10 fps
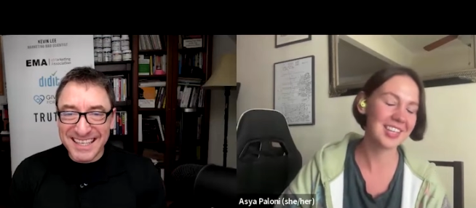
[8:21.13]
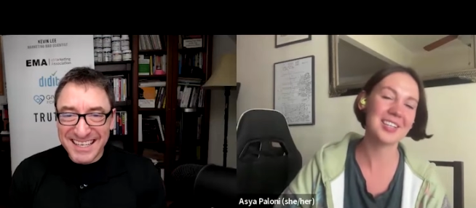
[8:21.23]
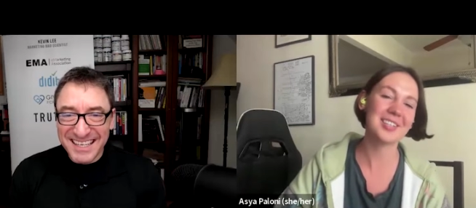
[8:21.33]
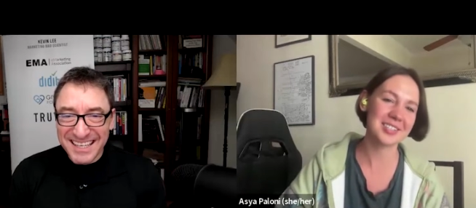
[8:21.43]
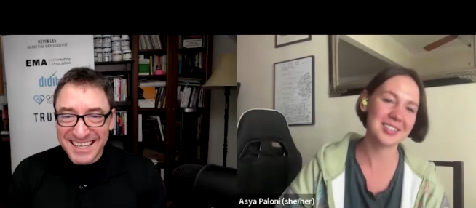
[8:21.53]

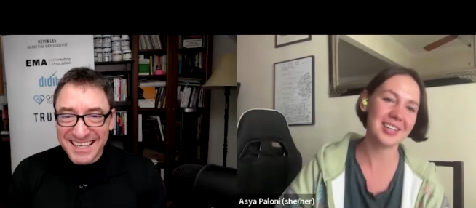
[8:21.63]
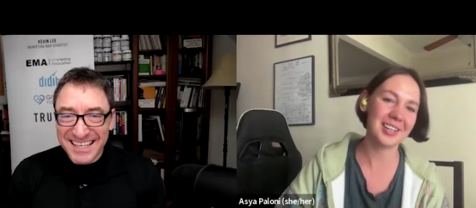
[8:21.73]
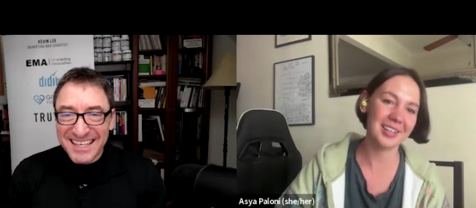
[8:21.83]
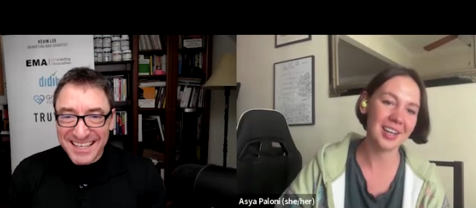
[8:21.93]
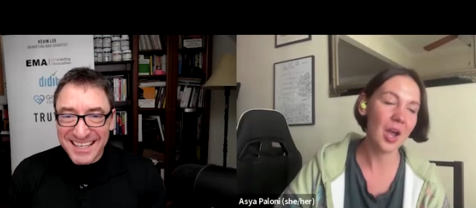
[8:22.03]
Speaker 1: it does
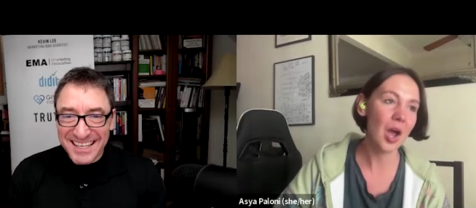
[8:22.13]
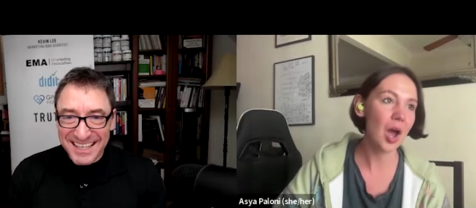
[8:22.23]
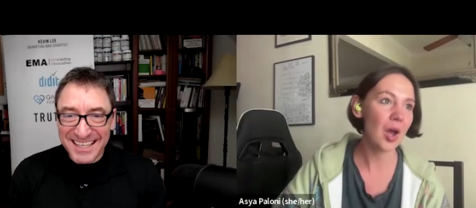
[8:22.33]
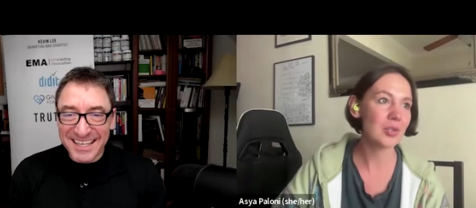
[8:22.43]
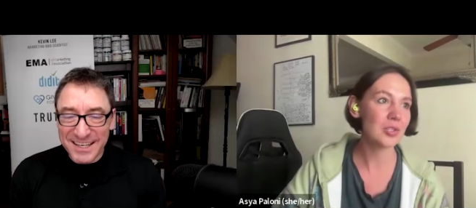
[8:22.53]
not.
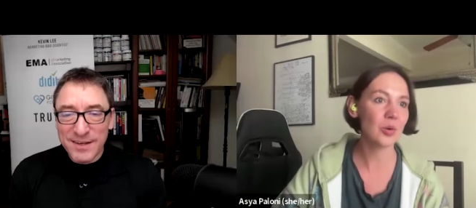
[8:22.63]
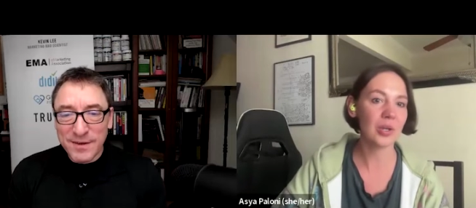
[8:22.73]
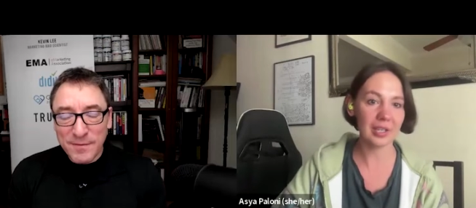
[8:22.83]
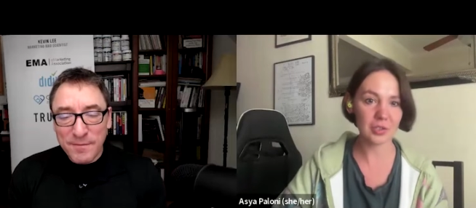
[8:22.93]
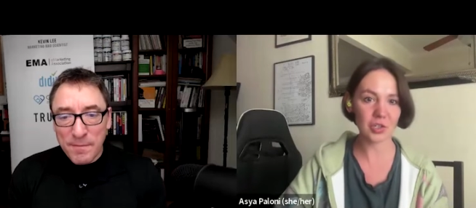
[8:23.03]
Uh,
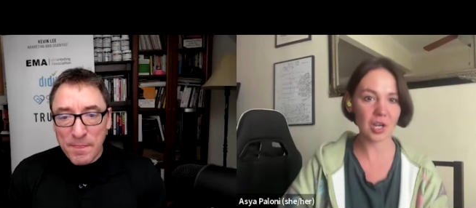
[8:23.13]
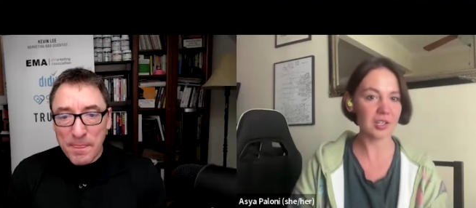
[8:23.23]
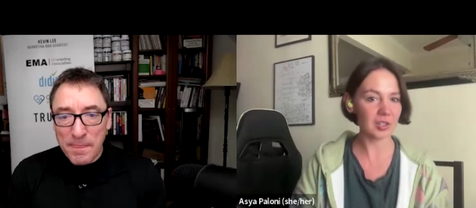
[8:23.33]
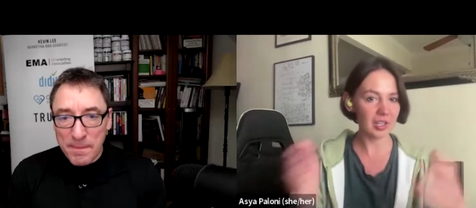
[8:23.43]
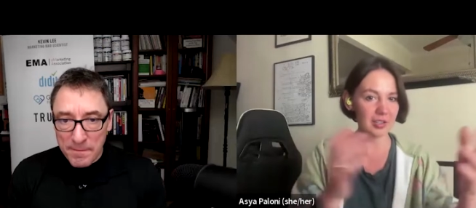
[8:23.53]
so,
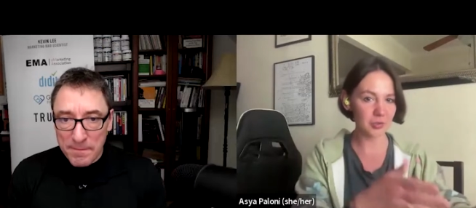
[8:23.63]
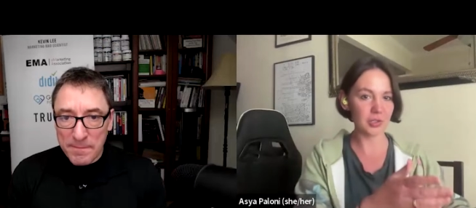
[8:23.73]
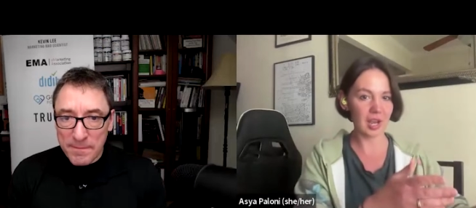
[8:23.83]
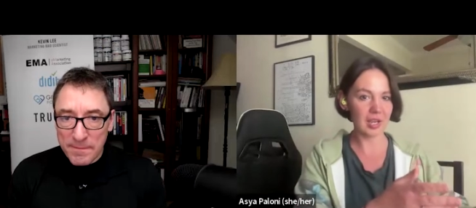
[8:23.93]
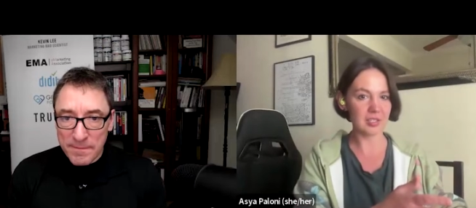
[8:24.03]
Android
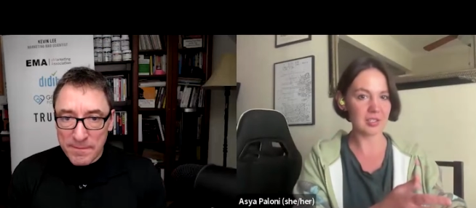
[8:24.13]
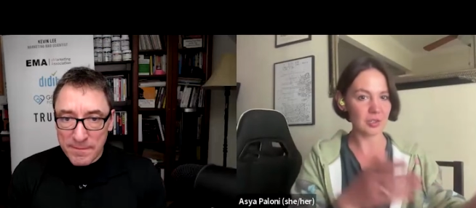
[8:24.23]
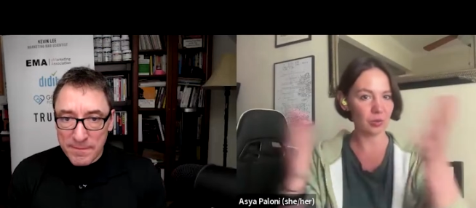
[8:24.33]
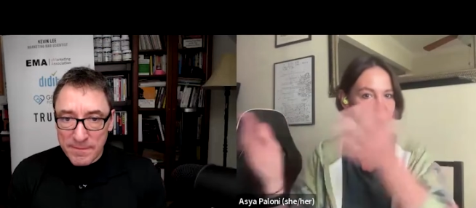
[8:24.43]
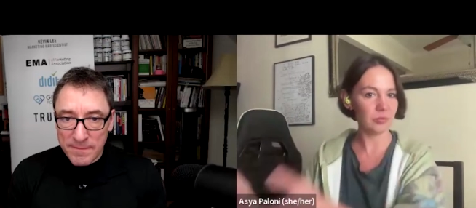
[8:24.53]
Android has
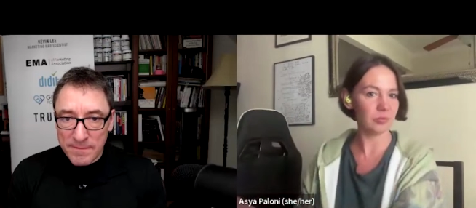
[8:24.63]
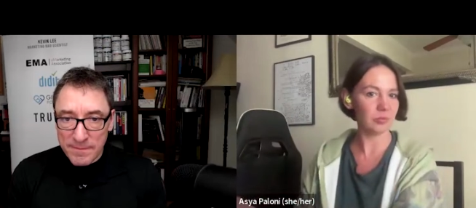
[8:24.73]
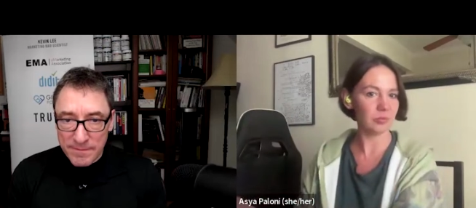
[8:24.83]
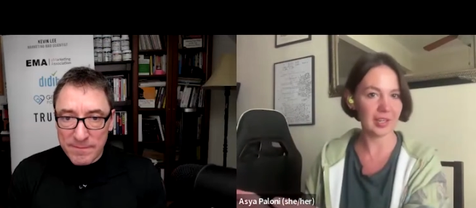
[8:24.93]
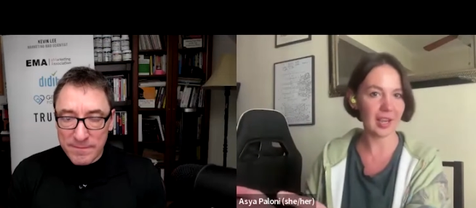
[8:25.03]
its own
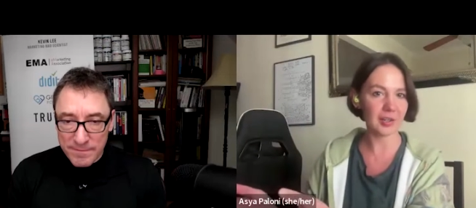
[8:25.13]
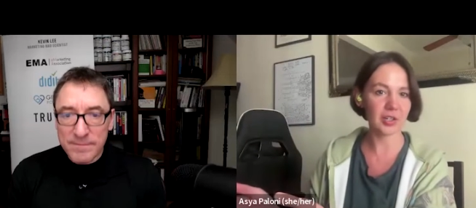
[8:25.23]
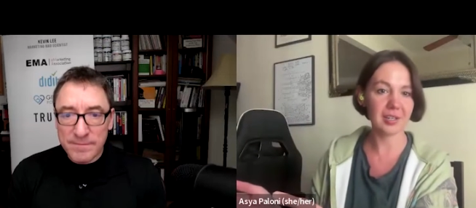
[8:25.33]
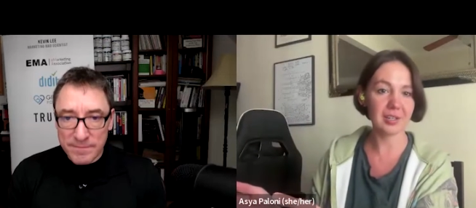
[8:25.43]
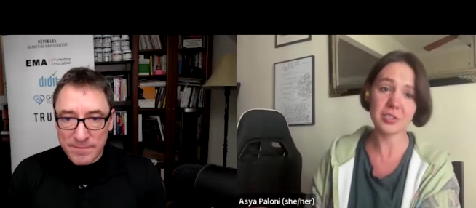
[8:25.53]

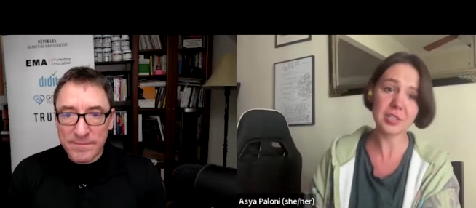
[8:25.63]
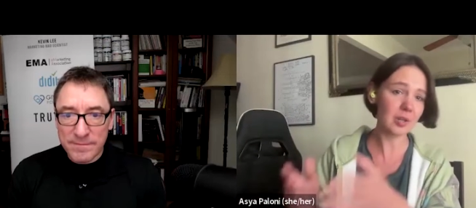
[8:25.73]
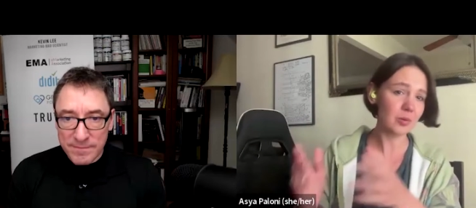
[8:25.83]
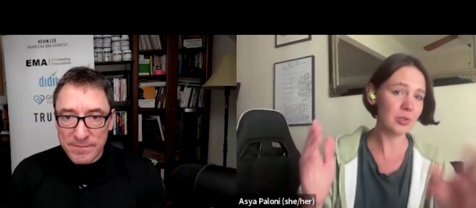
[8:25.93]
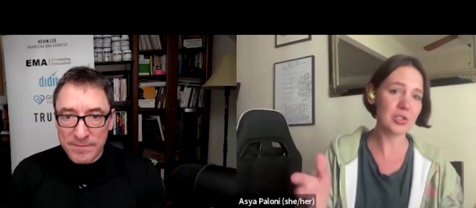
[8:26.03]

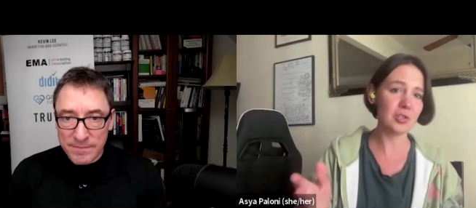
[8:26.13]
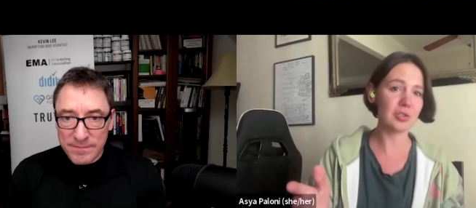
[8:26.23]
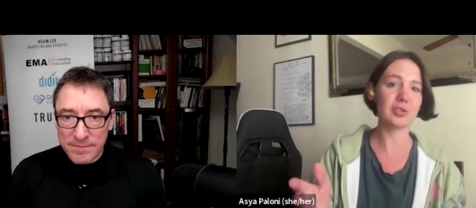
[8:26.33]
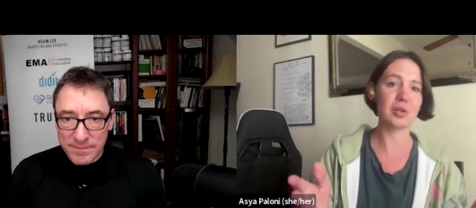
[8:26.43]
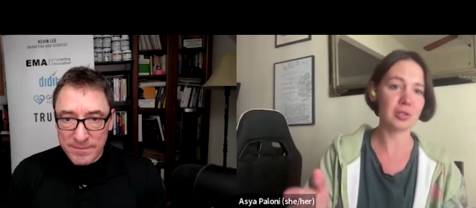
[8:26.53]
aggregators. I wish
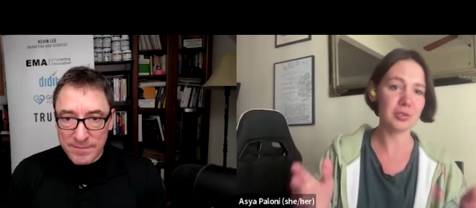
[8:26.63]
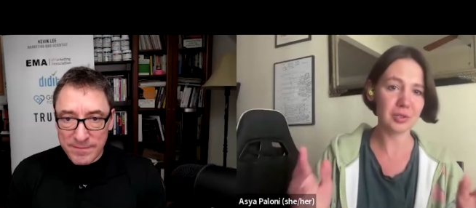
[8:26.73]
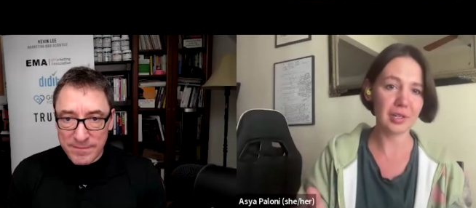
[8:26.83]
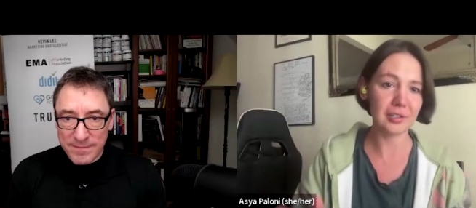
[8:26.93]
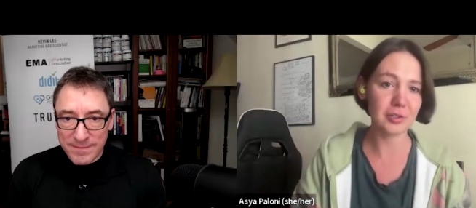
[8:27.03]
you could talk
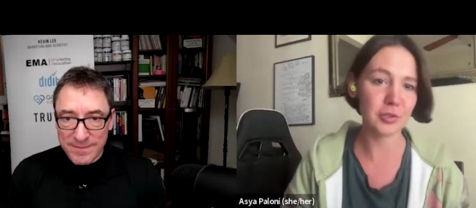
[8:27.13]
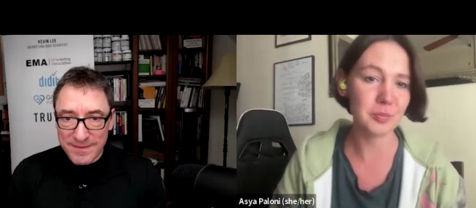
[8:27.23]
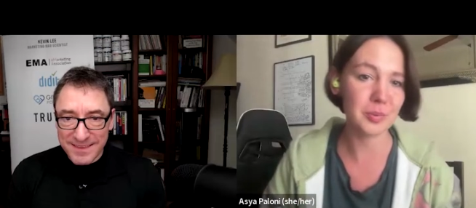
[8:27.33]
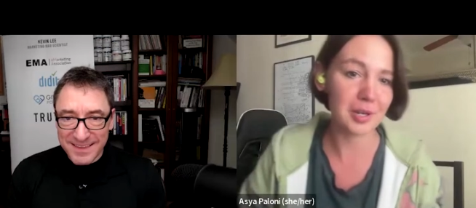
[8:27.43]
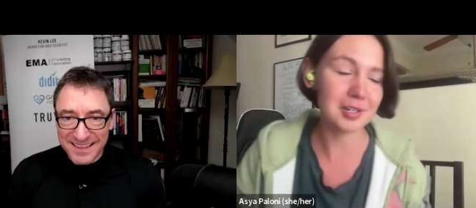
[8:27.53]
to our
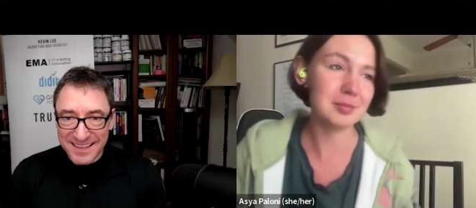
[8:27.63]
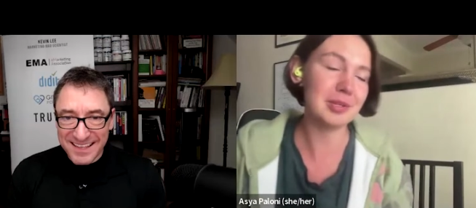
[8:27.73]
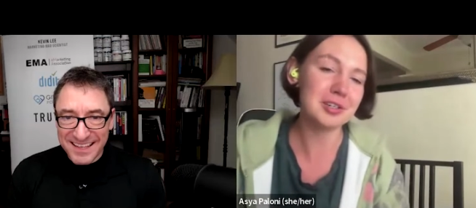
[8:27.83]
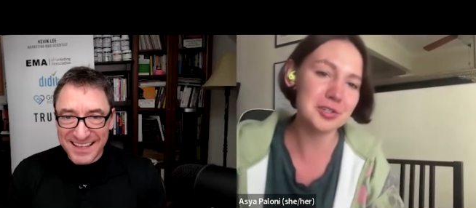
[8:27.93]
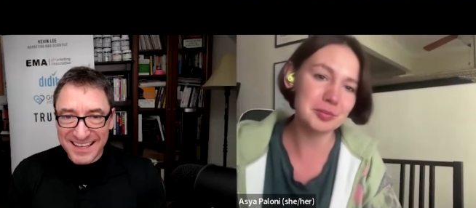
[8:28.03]
Android
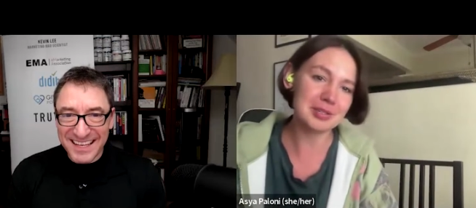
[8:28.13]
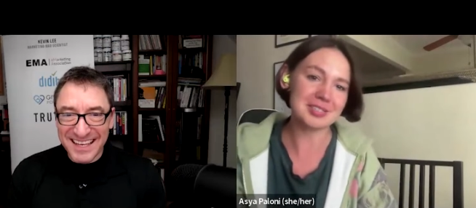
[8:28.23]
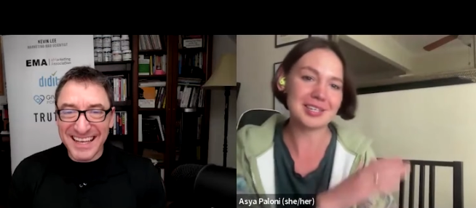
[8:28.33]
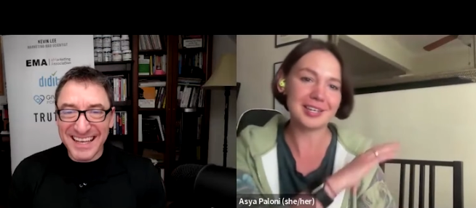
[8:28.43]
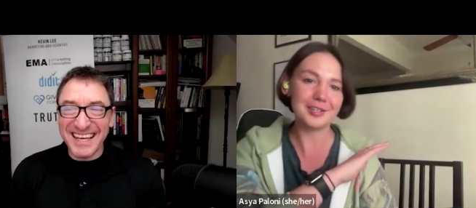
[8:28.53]
product manager
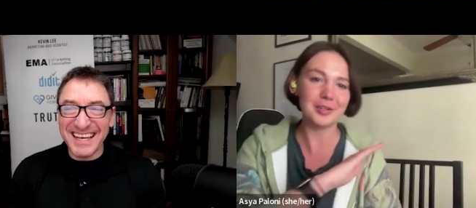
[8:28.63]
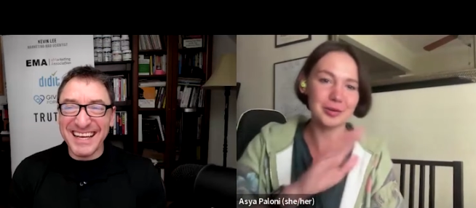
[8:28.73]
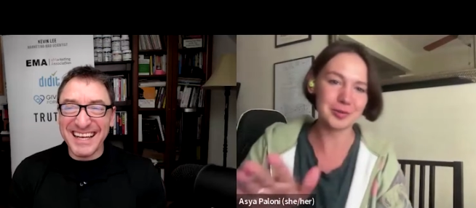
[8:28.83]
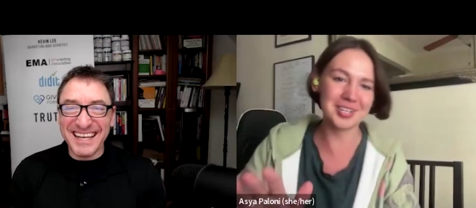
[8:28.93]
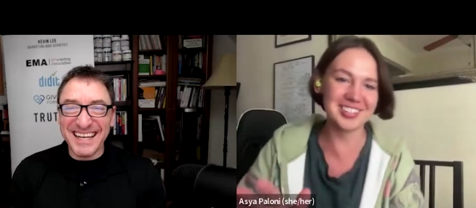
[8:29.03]
because he
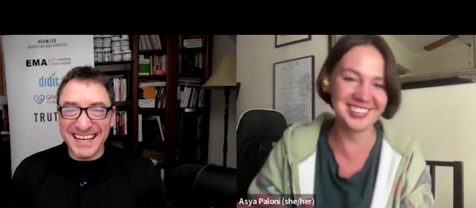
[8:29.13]
knows